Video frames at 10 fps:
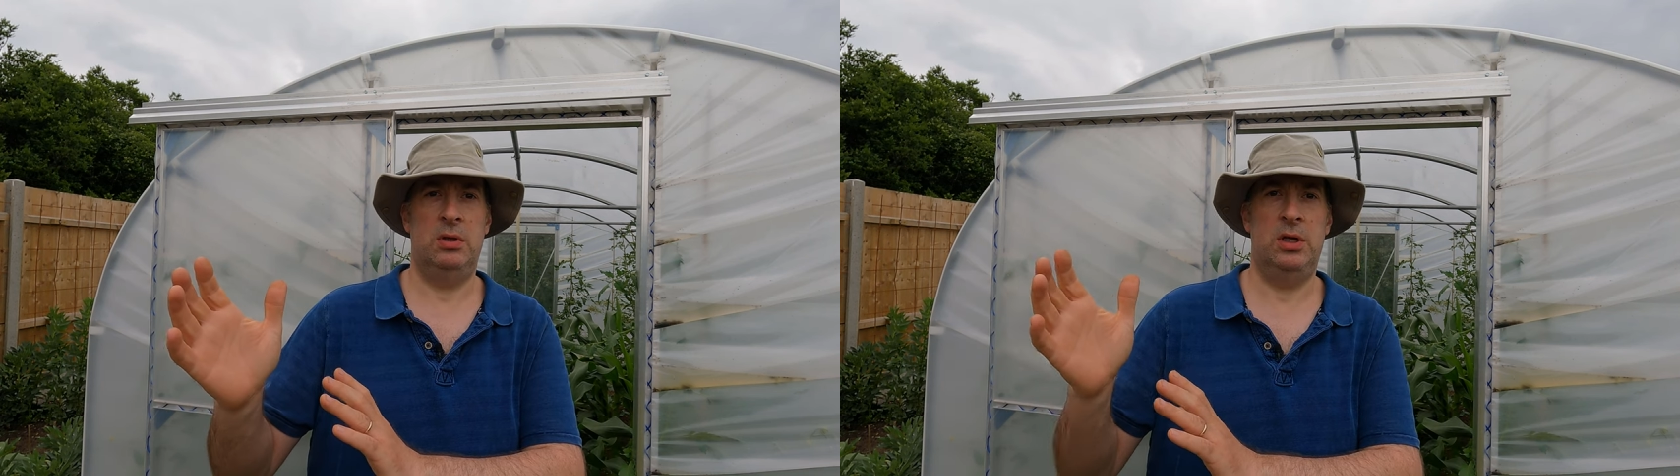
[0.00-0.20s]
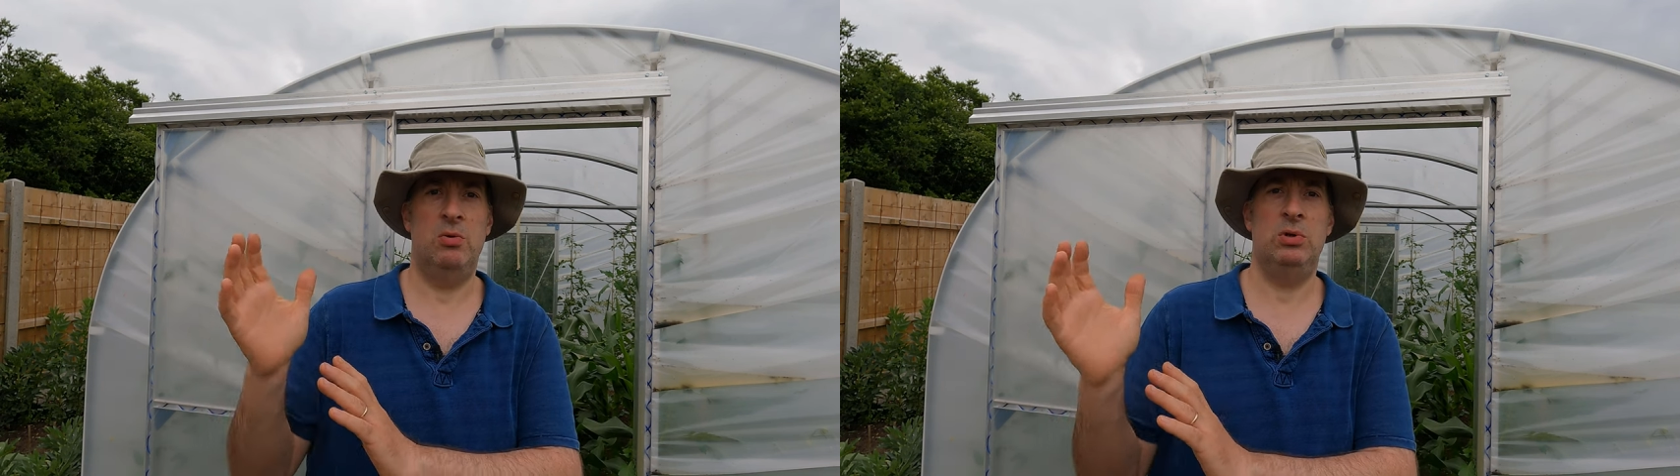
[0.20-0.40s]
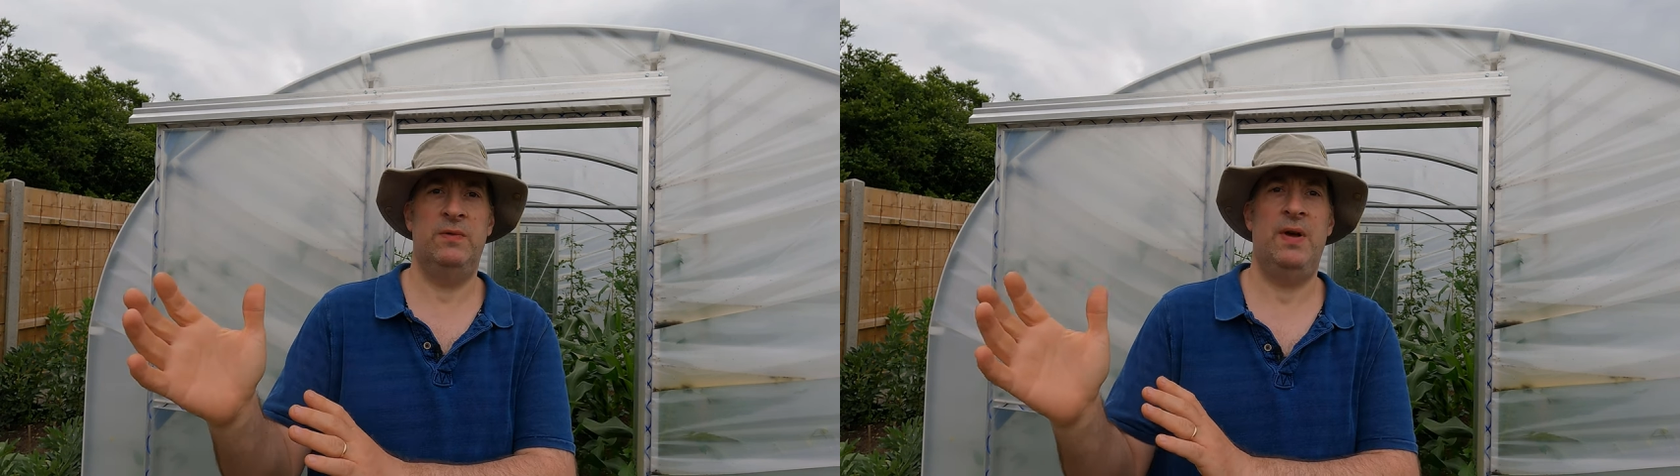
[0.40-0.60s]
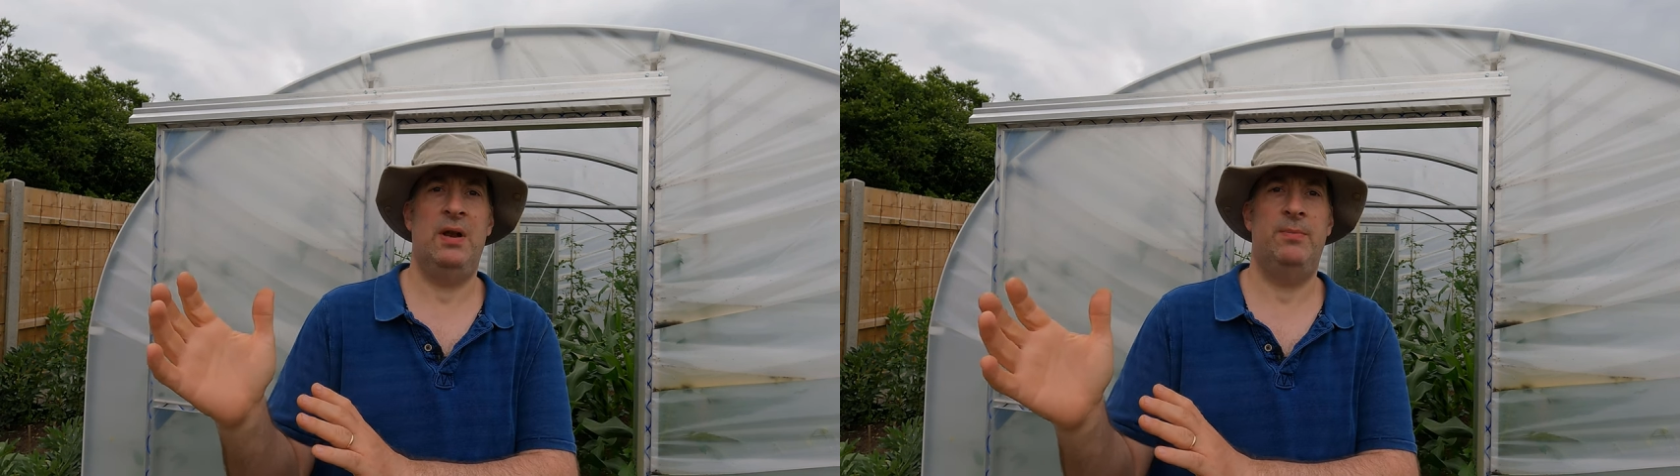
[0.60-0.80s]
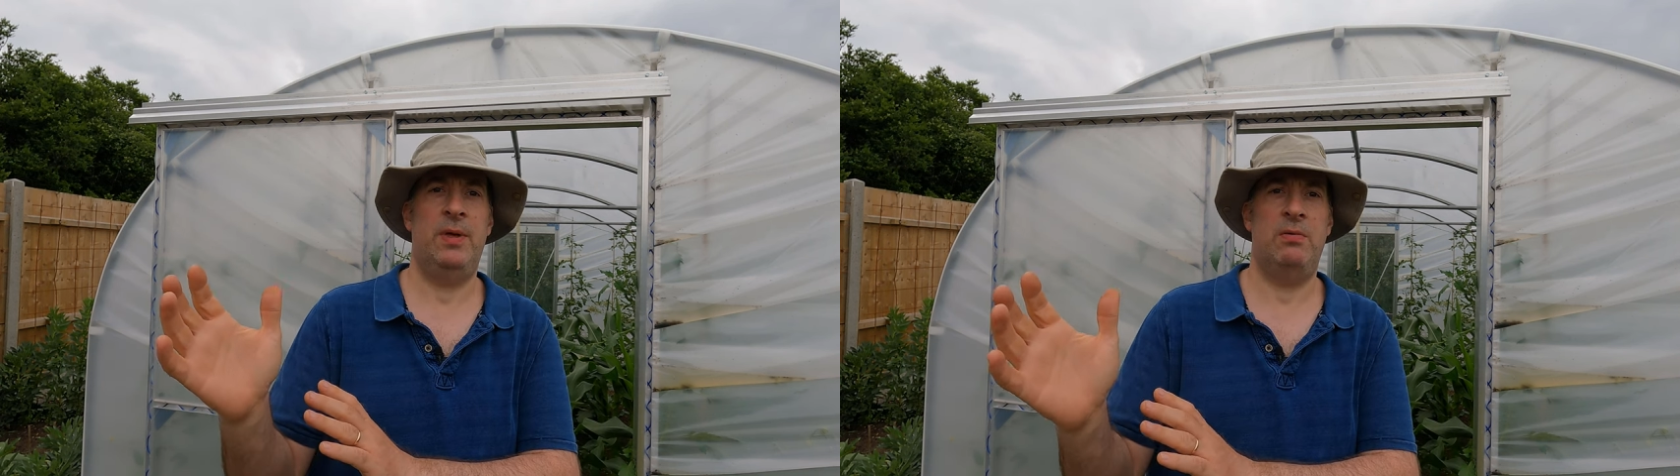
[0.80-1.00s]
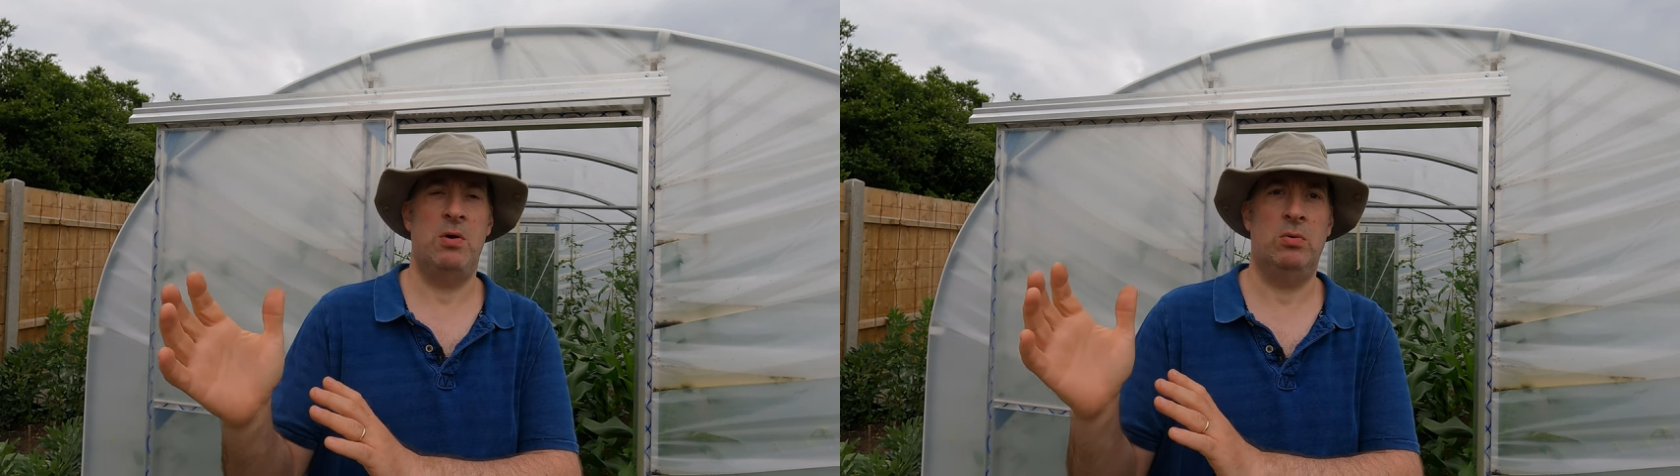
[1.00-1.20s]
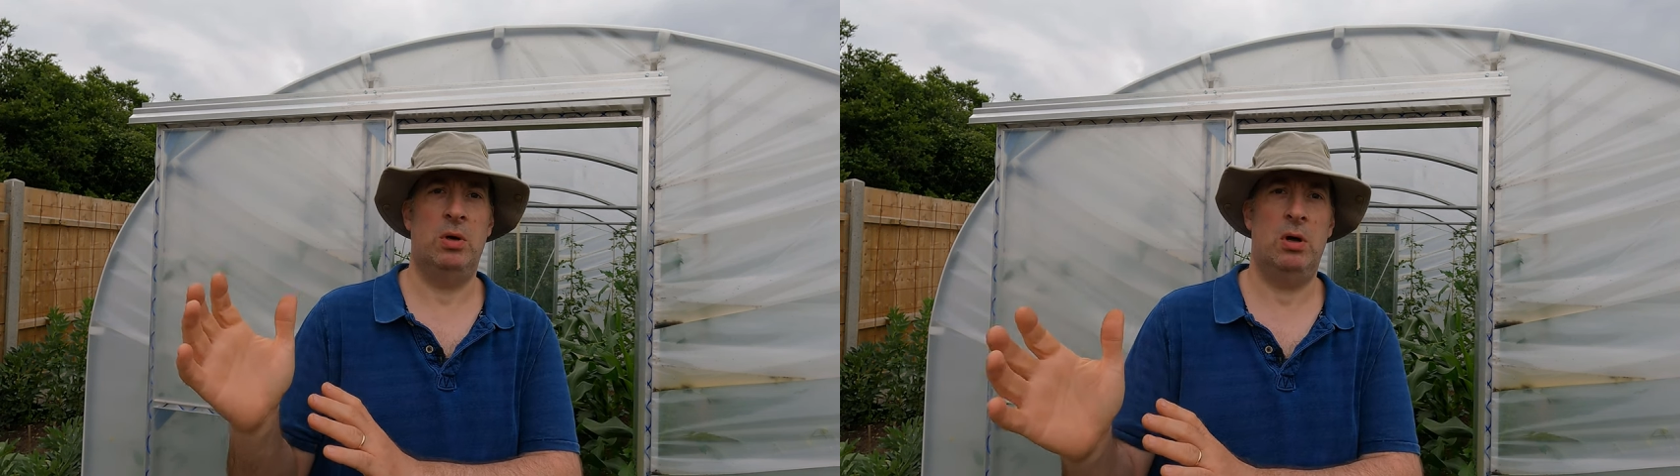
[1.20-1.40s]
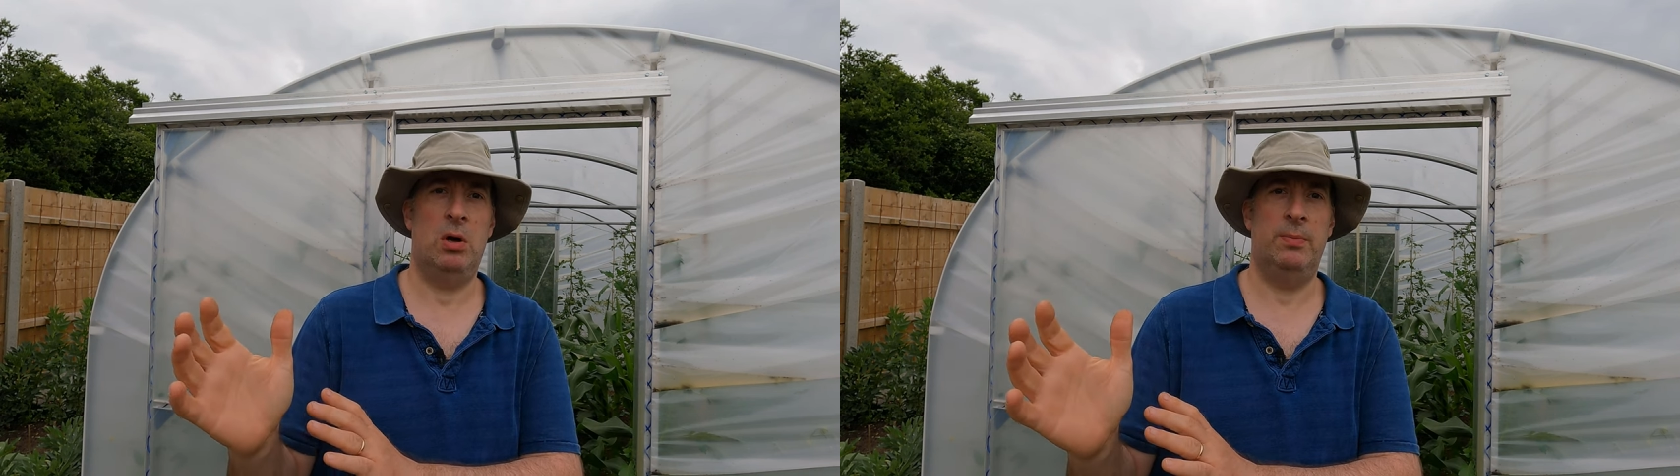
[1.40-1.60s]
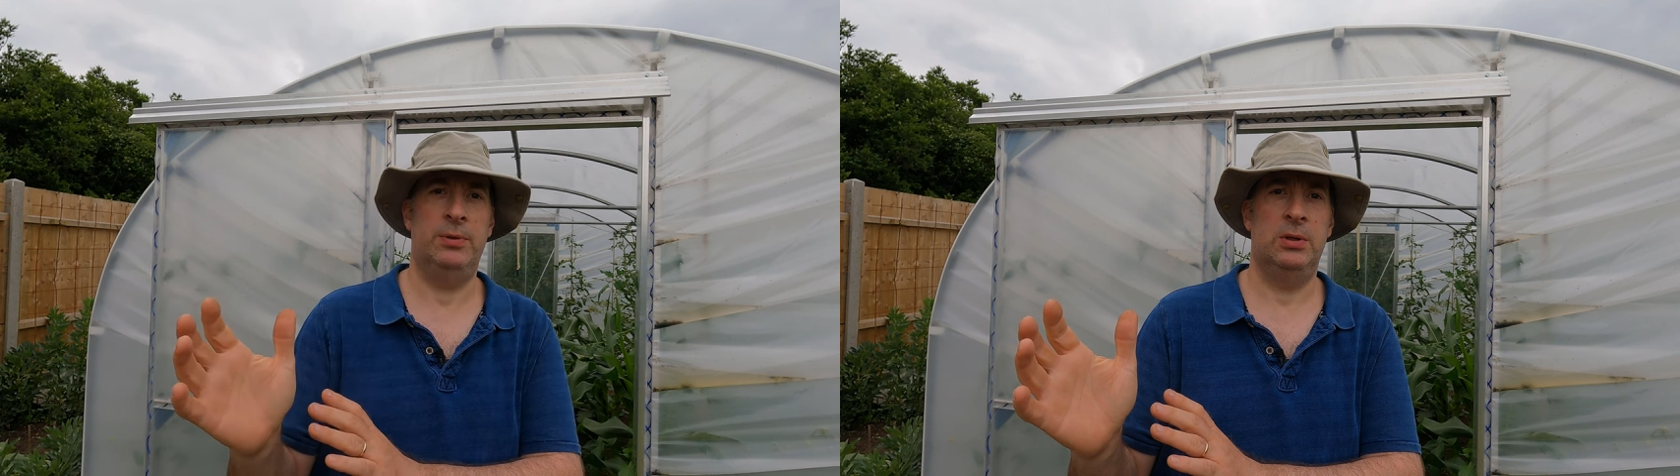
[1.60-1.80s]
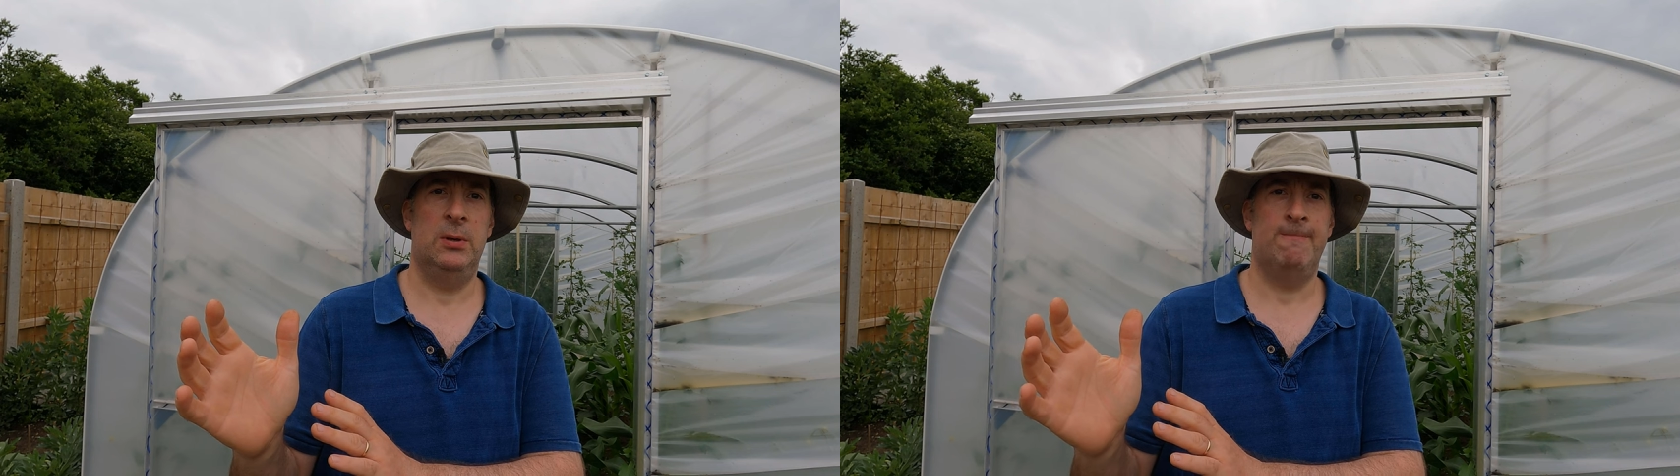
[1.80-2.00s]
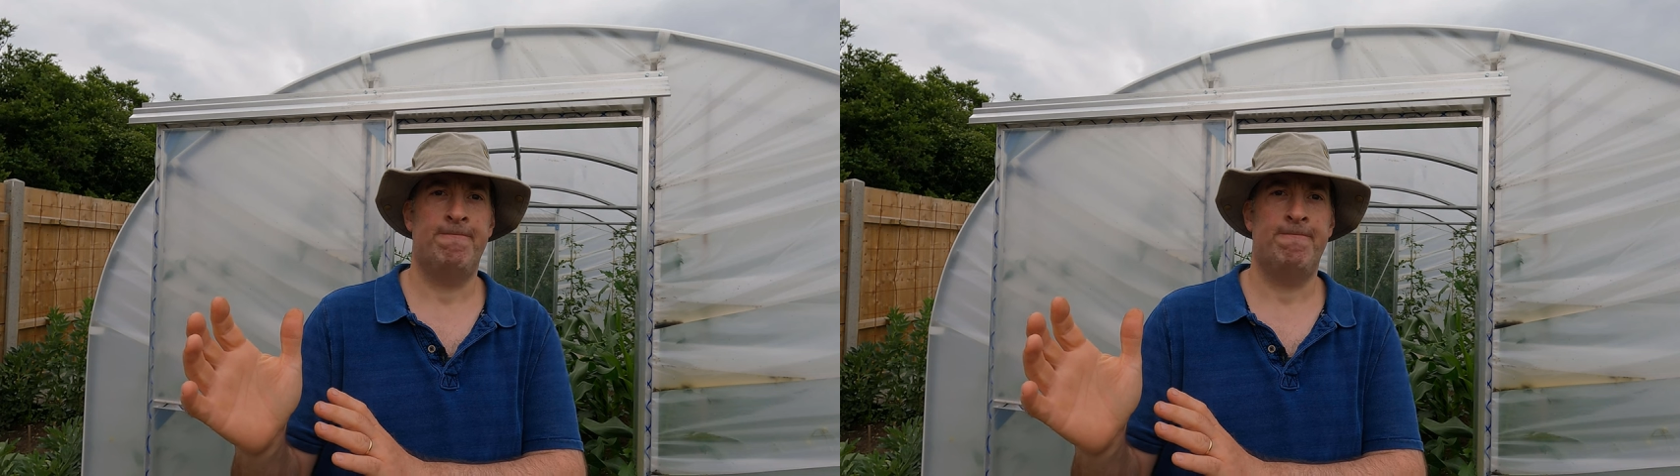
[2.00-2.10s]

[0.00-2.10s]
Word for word: don't develop their own cobs,